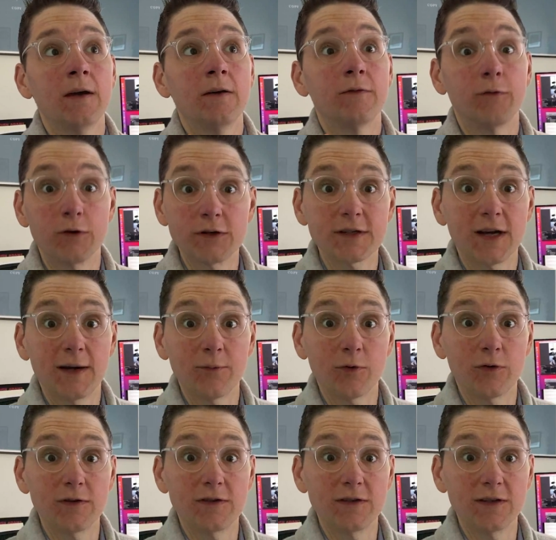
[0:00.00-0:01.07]
First, I'm
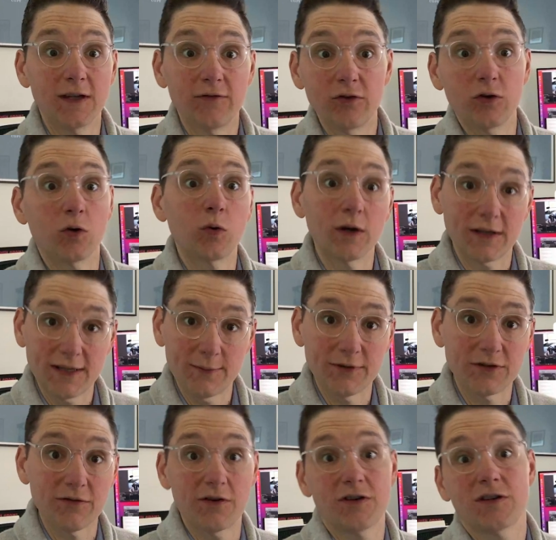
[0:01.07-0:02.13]
going to give you a quick
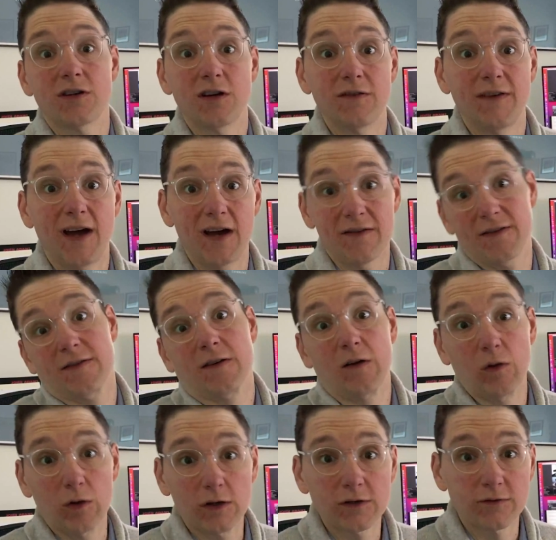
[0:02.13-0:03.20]
demonstration of how this
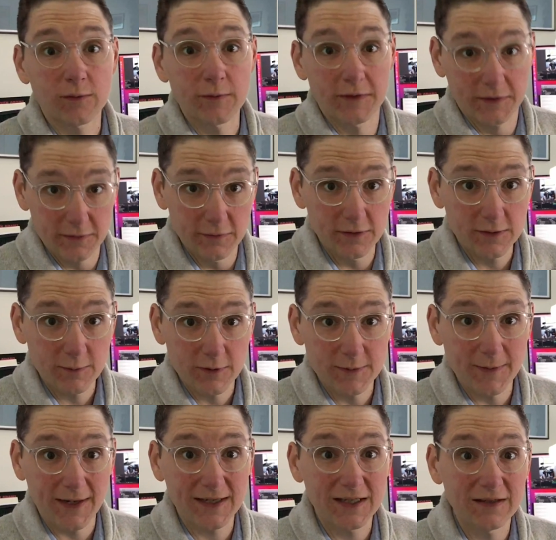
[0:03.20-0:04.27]
all looks from the student's
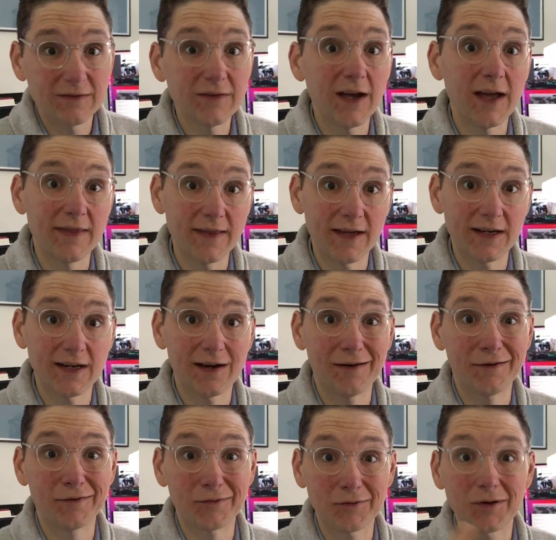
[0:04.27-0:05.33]
perspective, and then
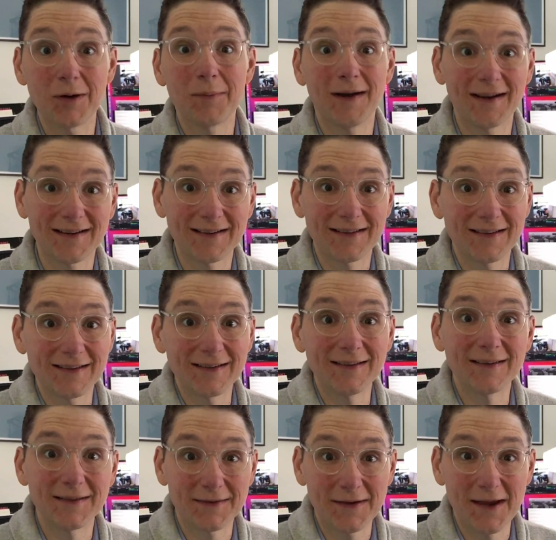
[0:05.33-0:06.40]
I'll come back
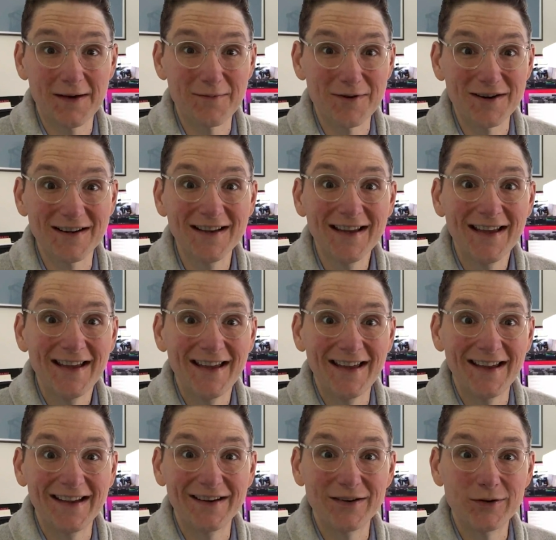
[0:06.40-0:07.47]
to this camera
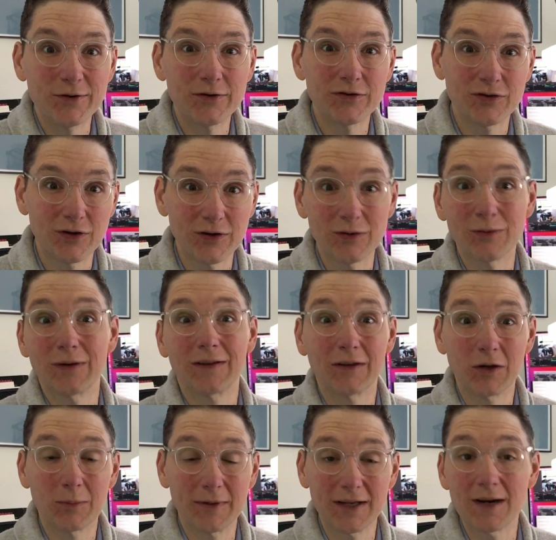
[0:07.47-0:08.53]
and show you a
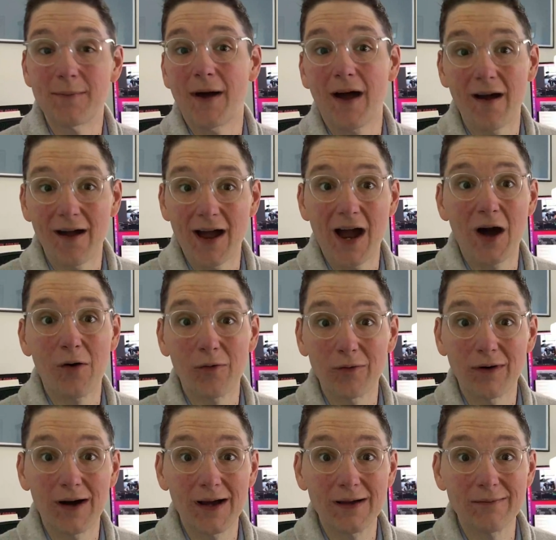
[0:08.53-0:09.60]
little bit about
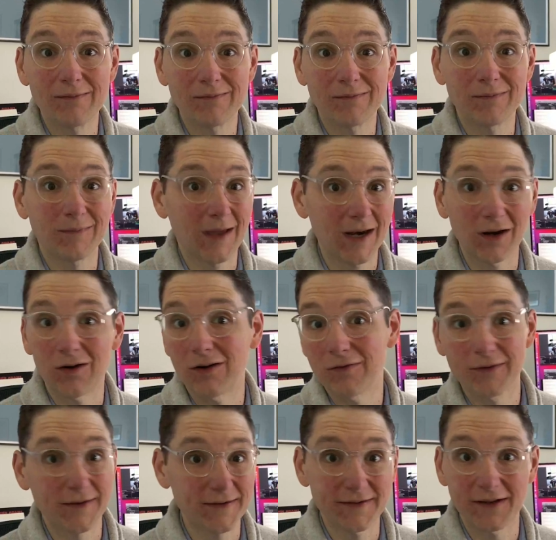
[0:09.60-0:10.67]
how I'm getting all
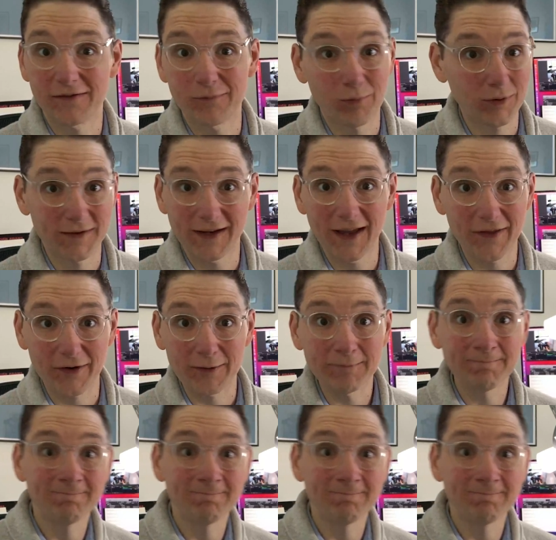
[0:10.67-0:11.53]
of this stuff put together.